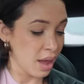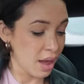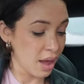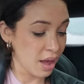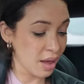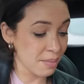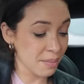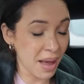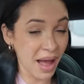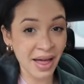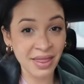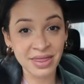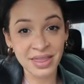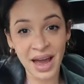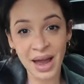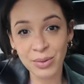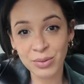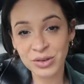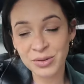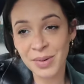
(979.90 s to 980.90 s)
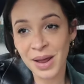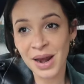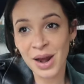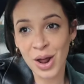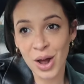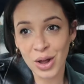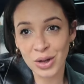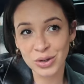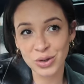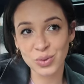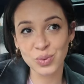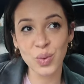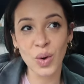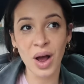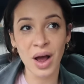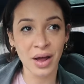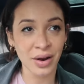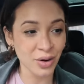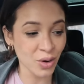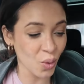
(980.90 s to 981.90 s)
Um, and that was my last
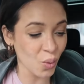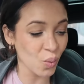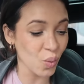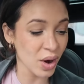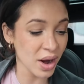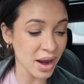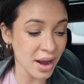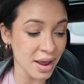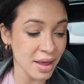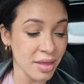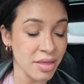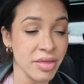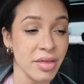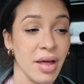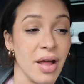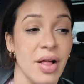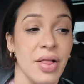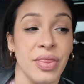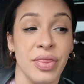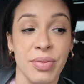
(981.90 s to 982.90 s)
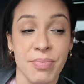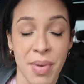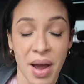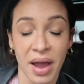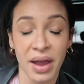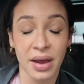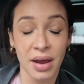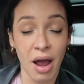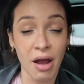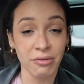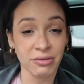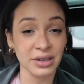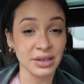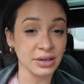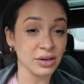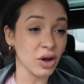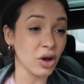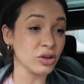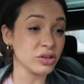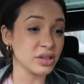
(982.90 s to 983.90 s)
one with my
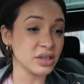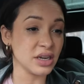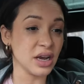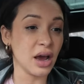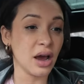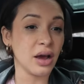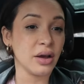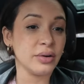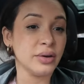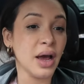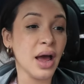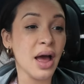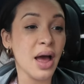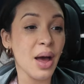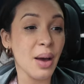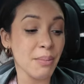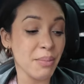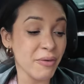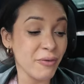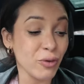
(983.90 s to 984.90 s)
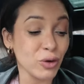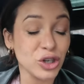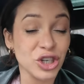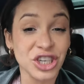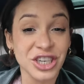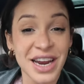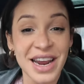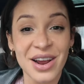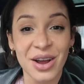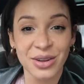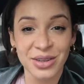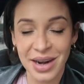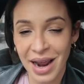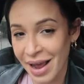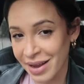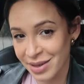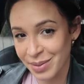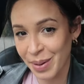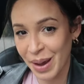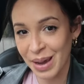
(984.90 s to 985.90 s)
current osteo before she goes and
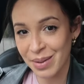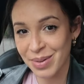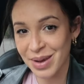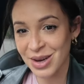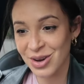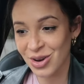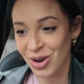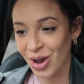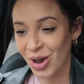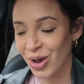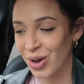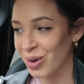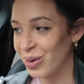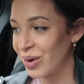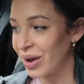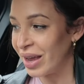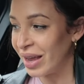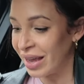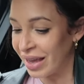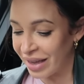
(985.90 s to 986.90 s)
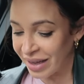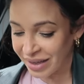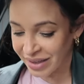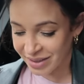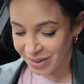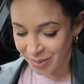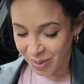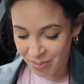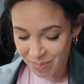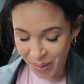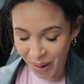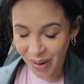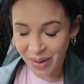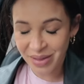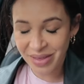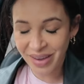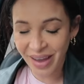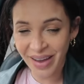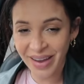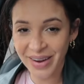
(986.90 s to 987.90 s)
has a baby too. So we're
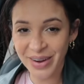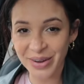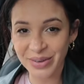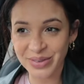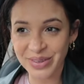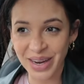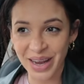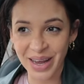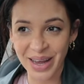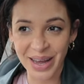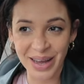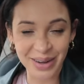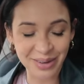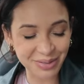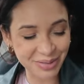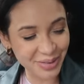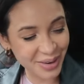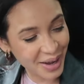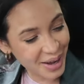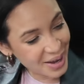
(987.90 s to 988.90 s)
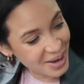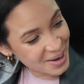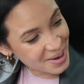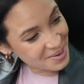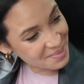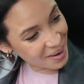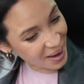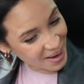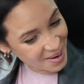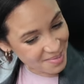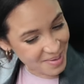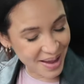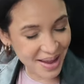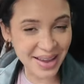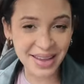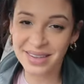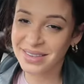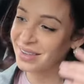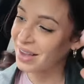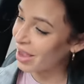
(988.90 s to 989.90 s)
both going off to have
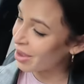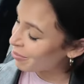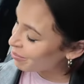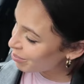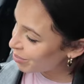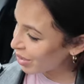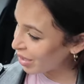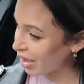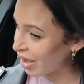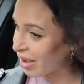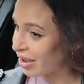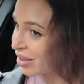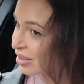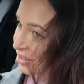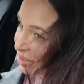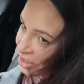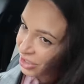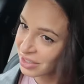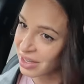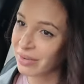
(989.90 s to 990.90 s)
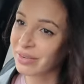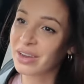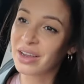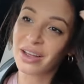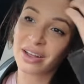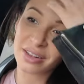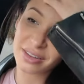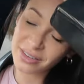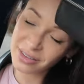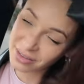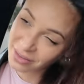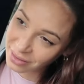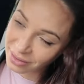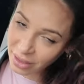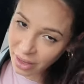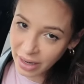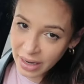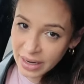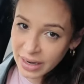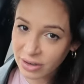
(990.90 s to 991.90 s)
babies, um, but her, she's having hers
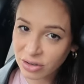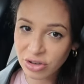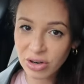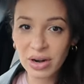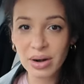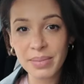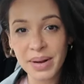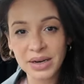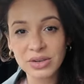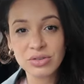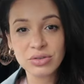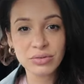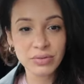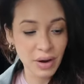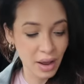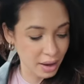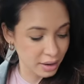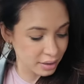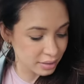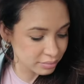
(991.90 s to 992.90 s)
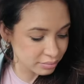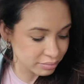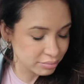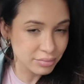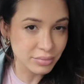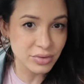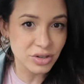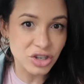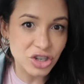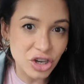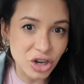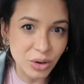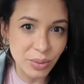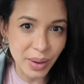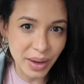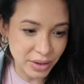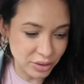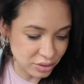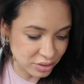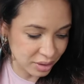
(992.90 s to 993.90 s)
like literally in a matter of like two
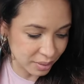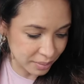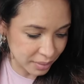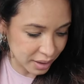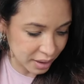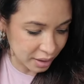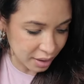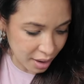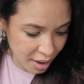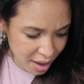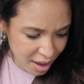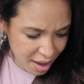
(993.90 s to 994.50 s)
weeks or something.